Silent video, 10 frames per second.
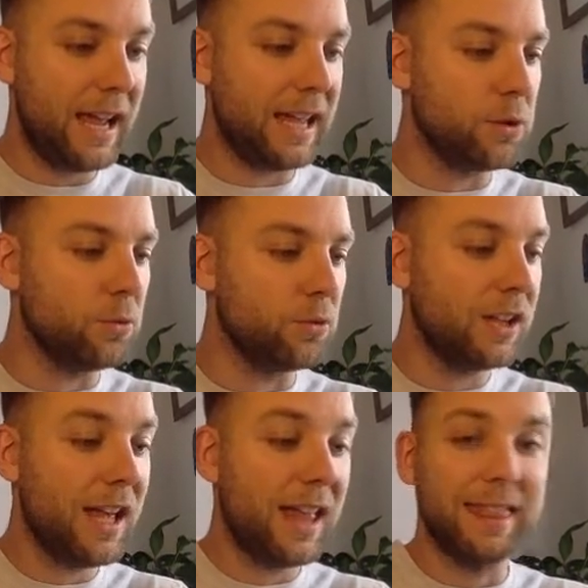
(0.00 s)
equals,
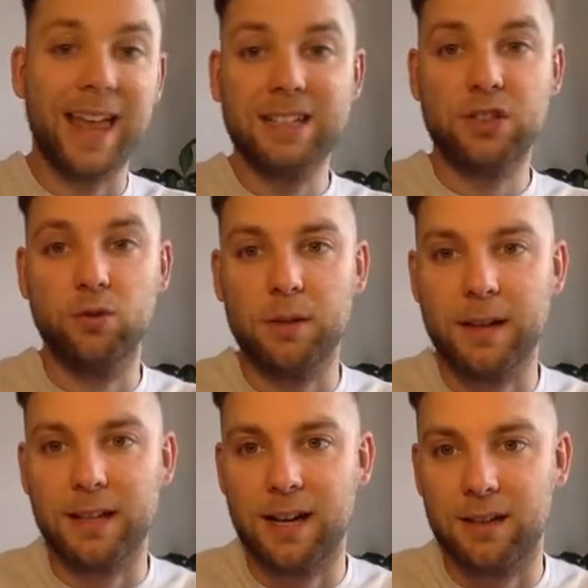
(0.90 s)
that's stored in my
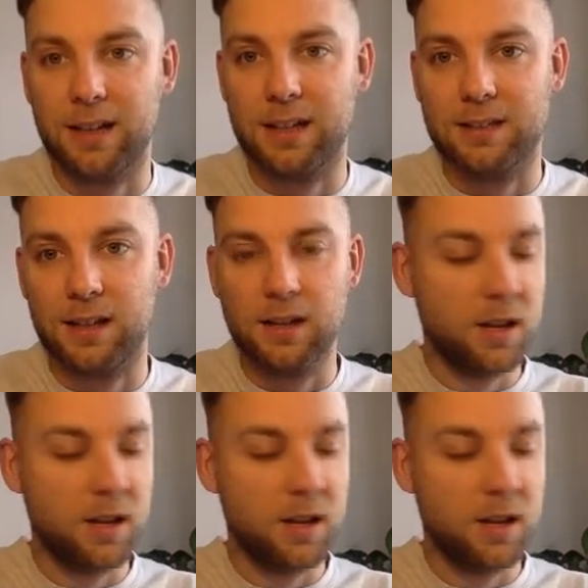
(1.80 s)
calculator.